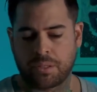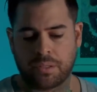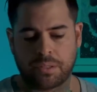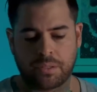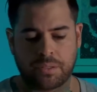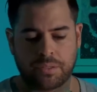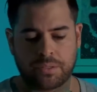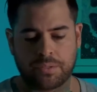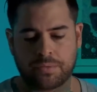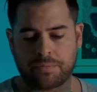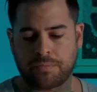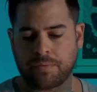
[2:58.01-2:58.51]

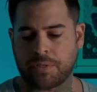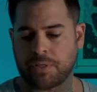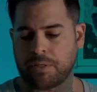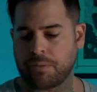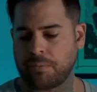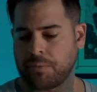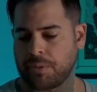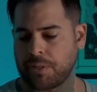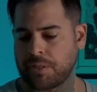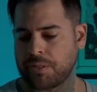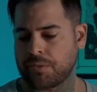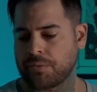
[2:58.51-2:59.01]
It's funny
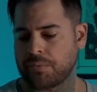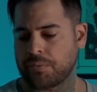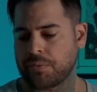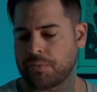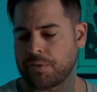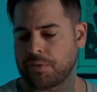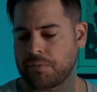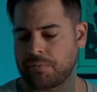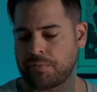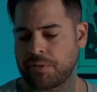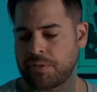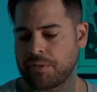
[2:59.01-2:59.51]
because
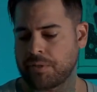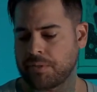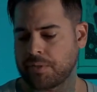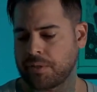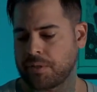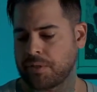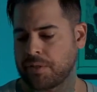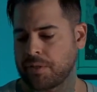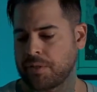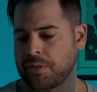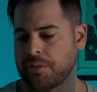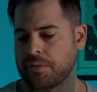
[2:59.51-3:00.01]
one of these
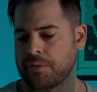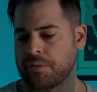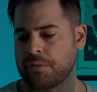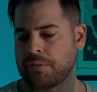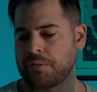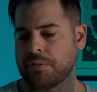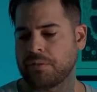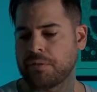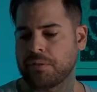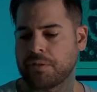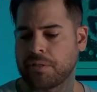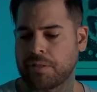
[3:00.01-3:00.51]
cards
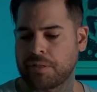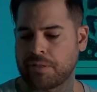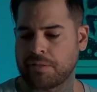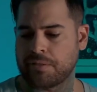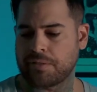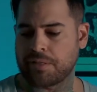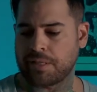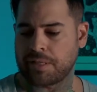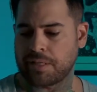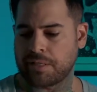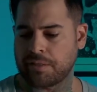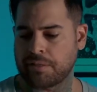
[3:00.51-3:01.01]
look
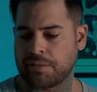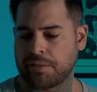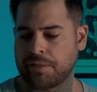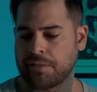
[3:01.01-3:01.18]
exactly